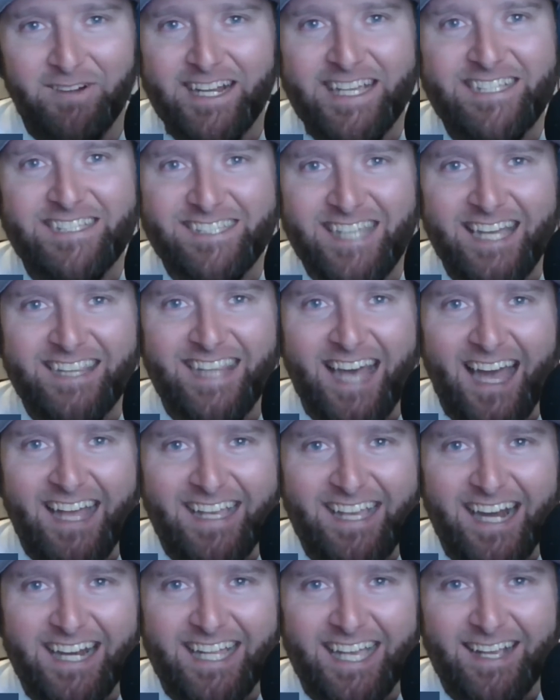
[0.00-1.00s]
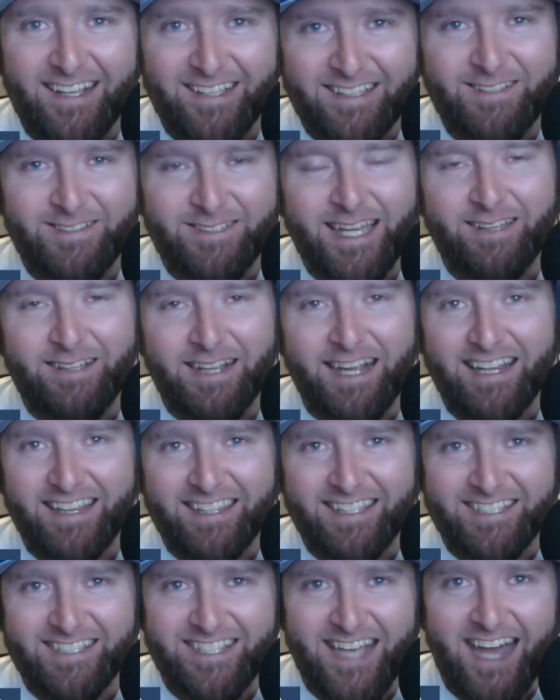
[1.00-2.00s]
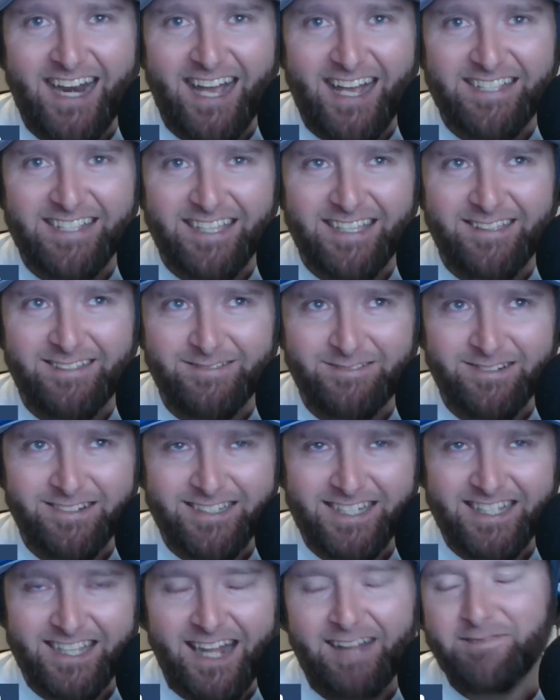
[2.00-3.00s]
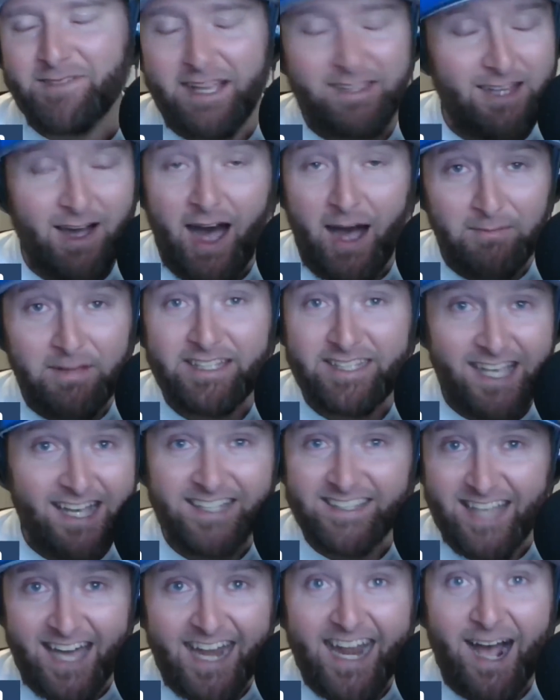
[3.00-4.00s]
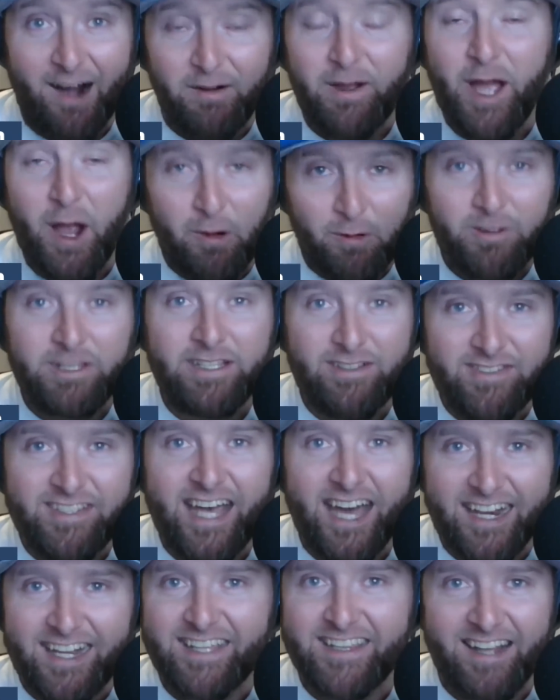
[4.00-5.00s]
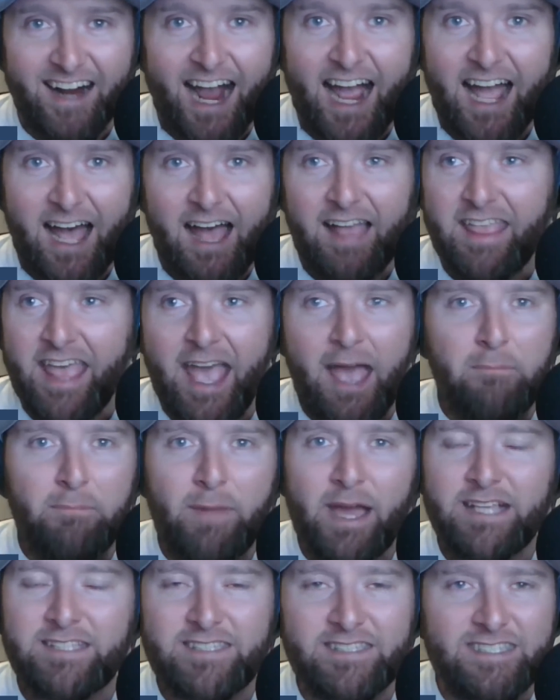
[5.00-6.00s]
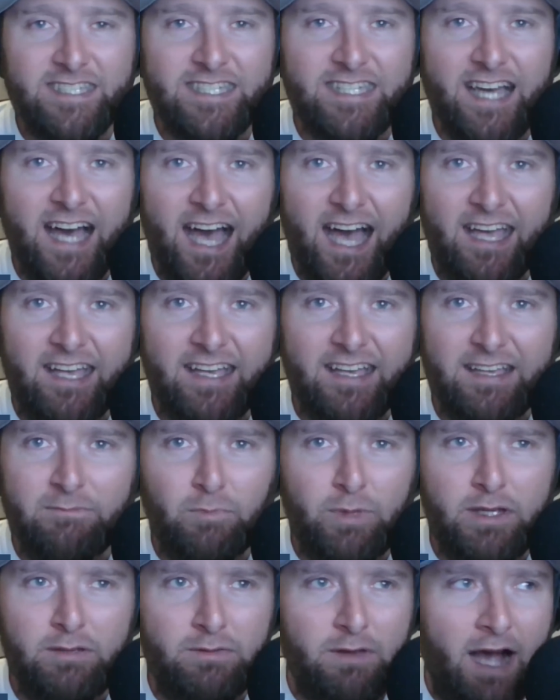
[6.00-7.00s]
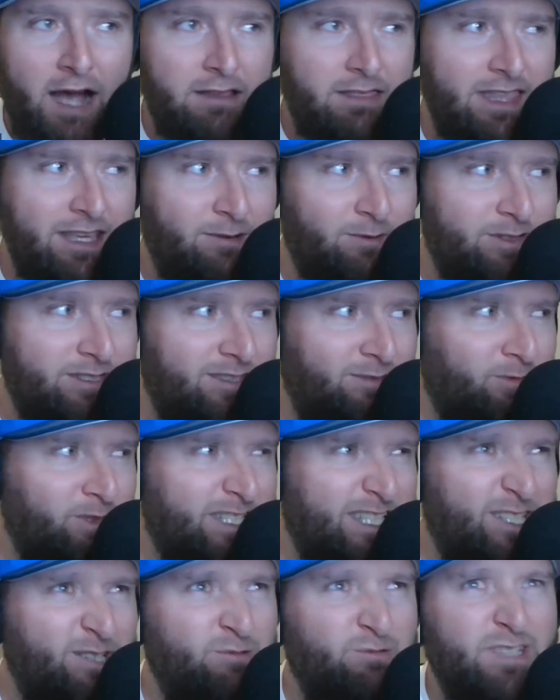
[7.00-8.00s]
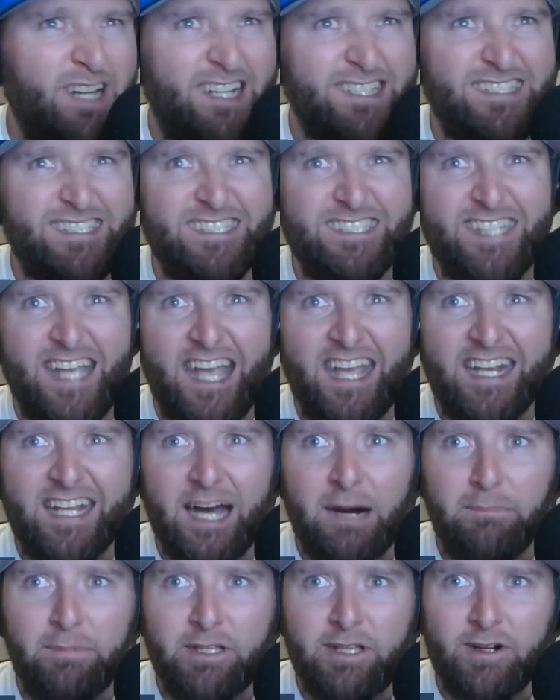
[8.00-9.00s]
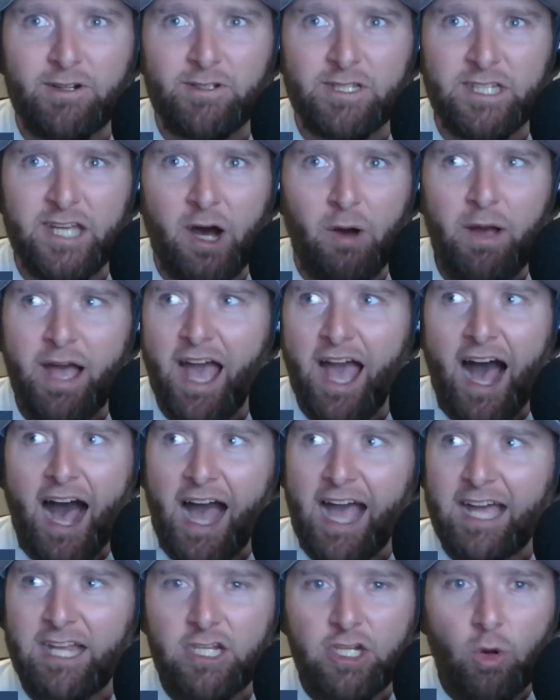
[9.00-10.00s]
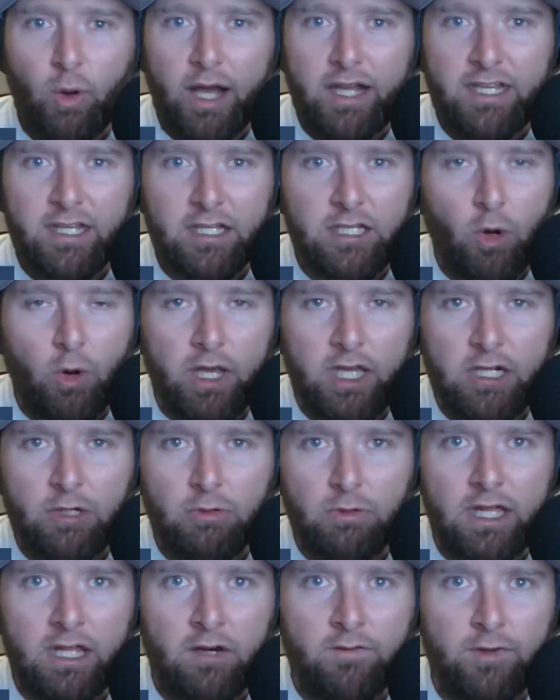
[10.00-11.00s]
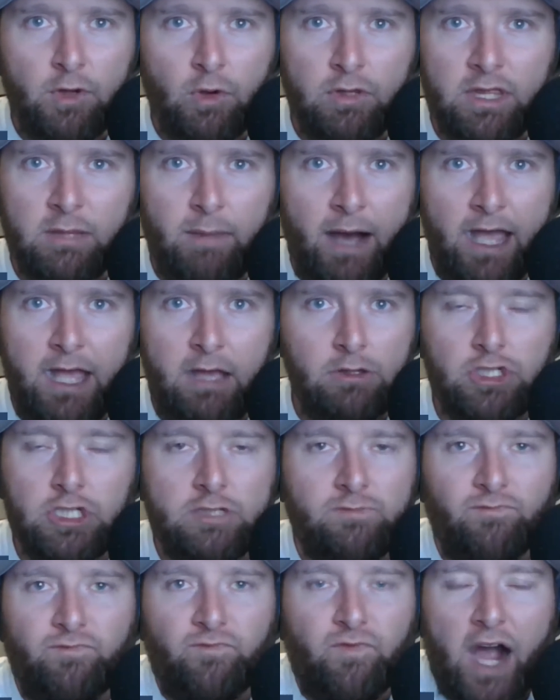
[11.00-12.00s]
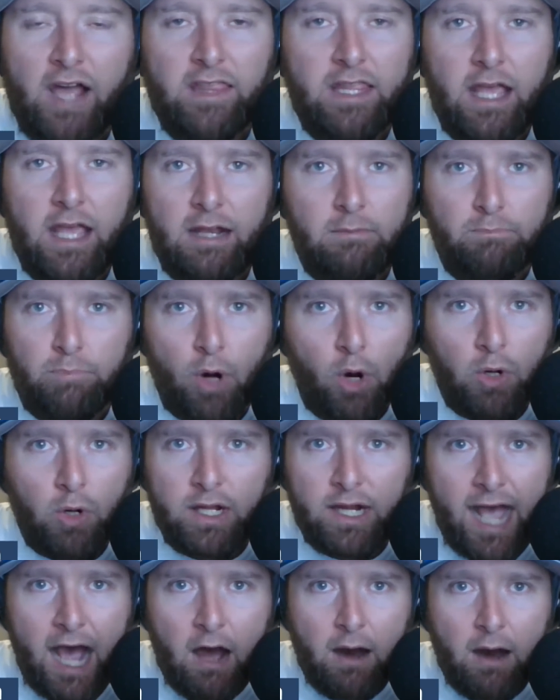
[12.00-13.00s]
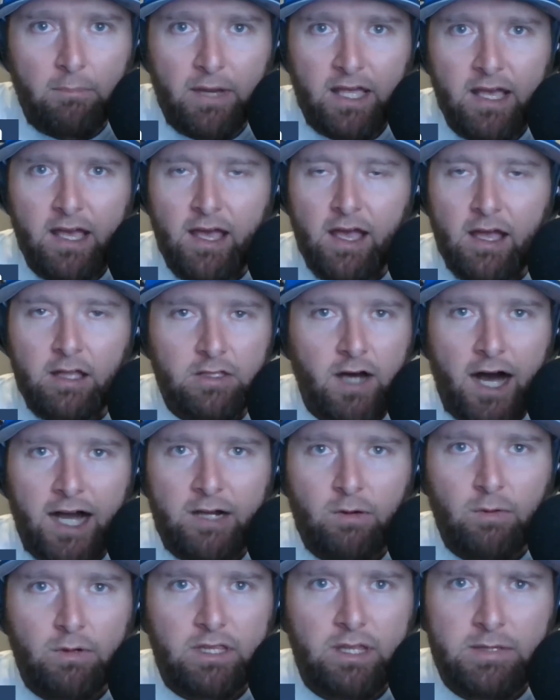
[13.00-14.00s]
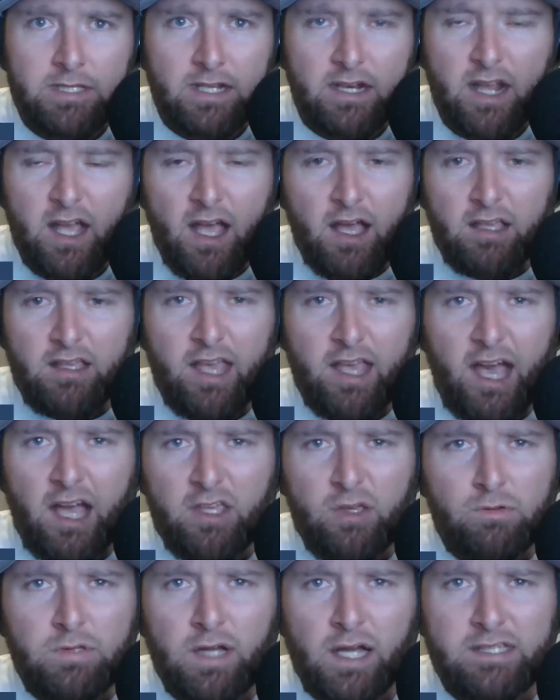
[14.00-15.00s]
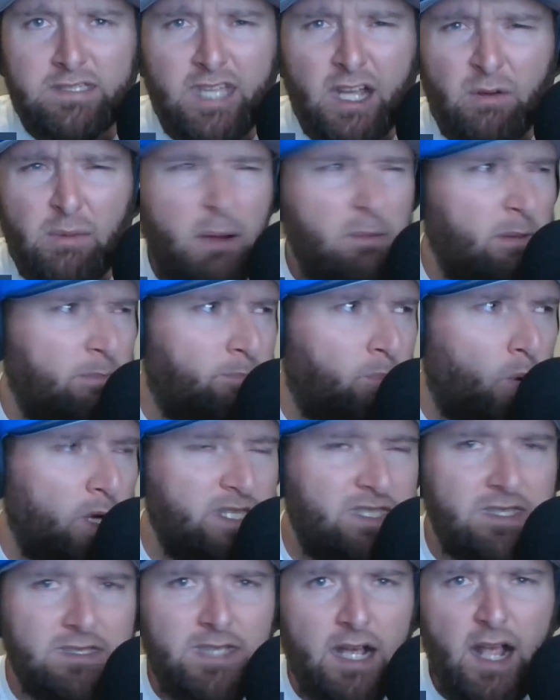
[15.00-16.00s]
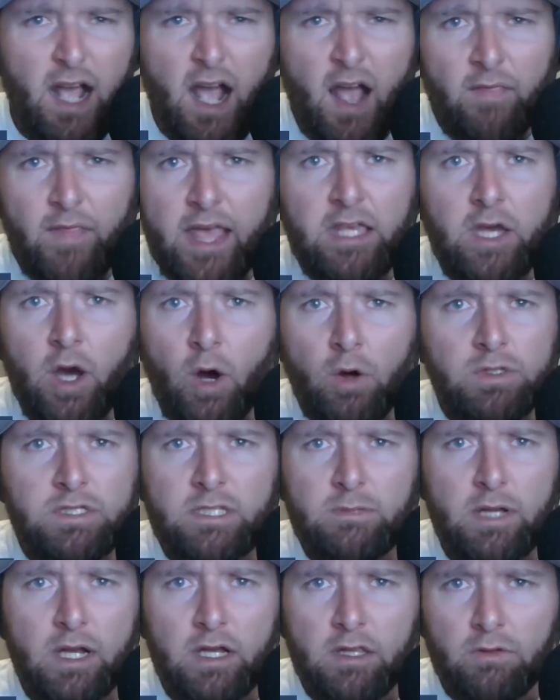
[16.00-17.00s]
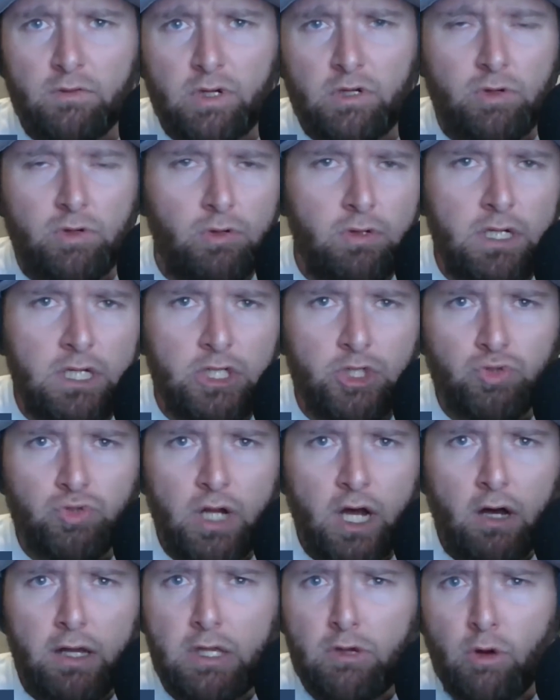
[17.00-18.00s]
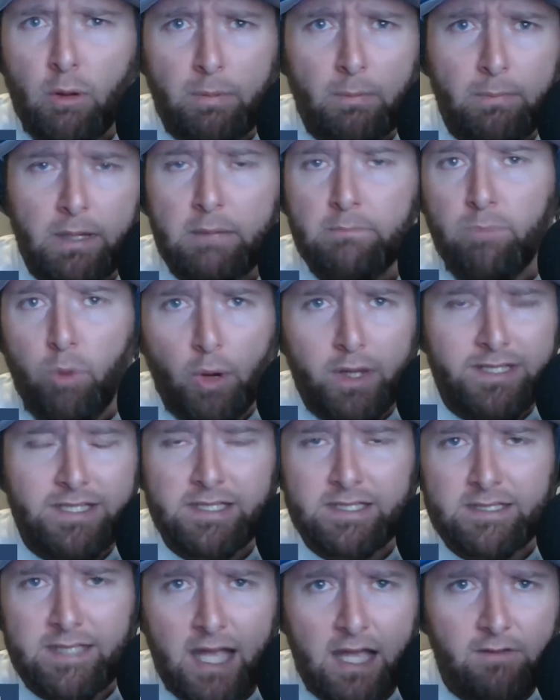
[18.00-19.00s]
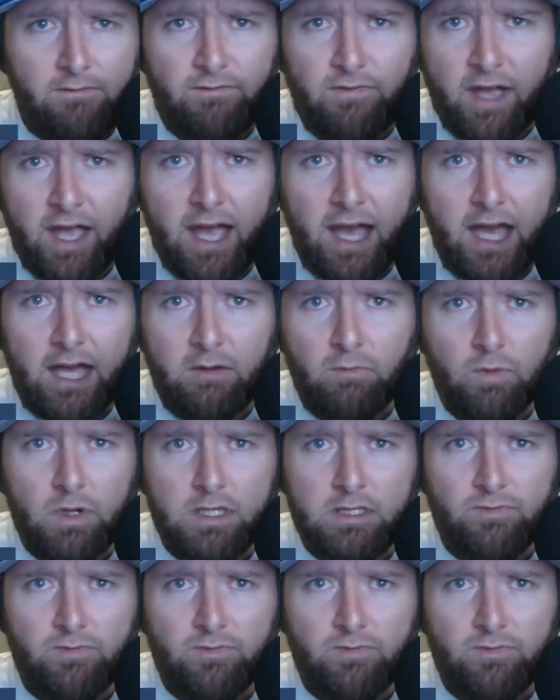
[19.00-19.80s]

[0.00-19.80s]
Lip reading: When he said that, you saw kind of the side eye. He's like, "You want to take that?" I'm like, "No, I'm not taking that out. We're leaving that in there." Mason's a guy. I think it was Utah State a couple years ago. I had no idea going into an interview with him. He just finally had broken out. I'm like talking with him. He said, "Yeah, Utah State. It might have been Boise State. They ghosted me on the recruiting trail." He grew up a big Boise State fan.